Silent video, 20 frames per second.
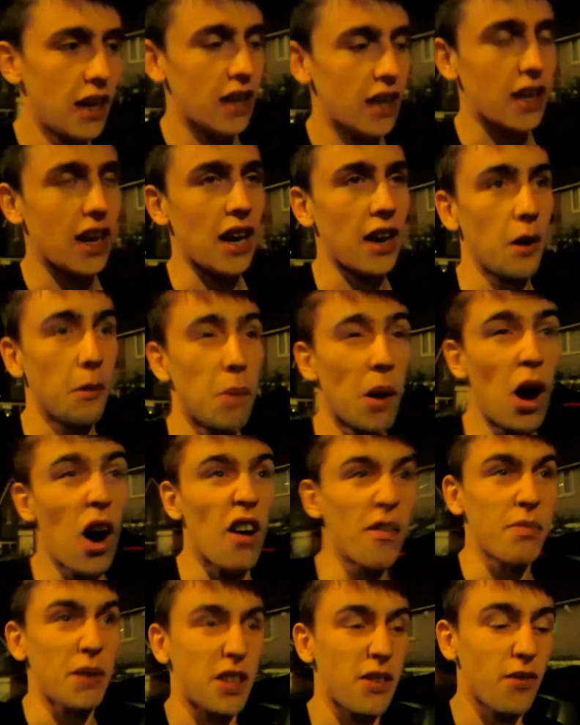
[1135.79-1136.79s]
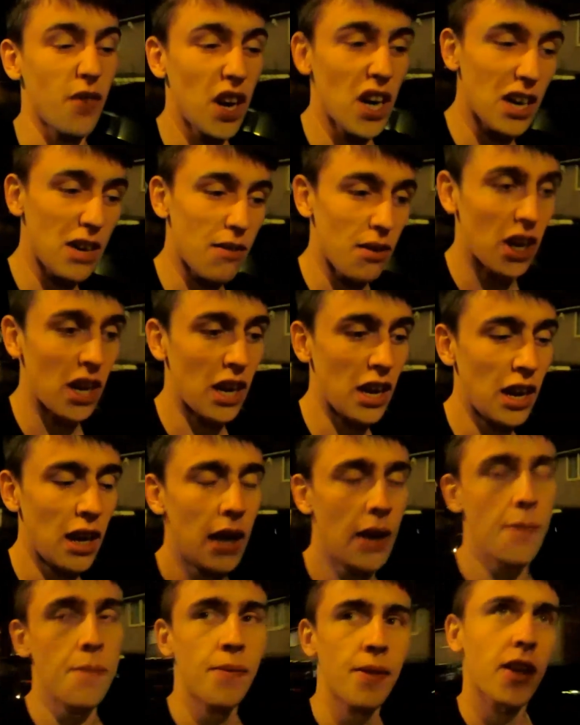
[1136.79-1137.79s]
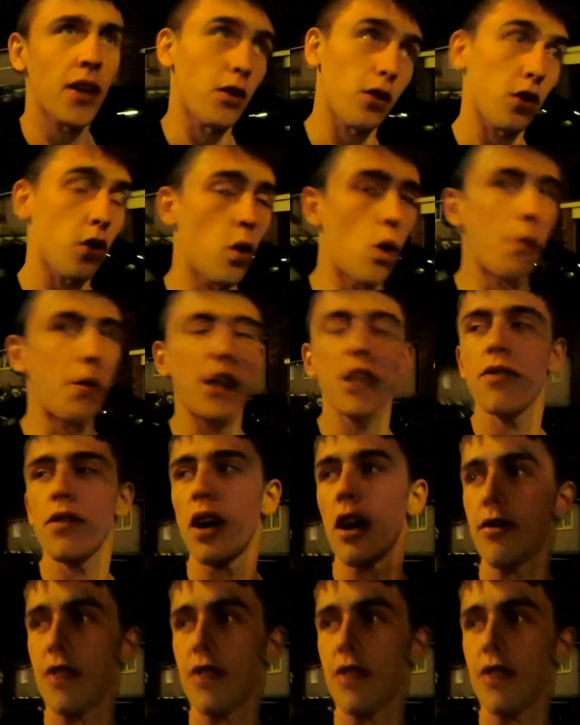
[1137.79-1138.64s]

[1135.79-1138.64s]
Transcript: Getting up at 5:30, 5:15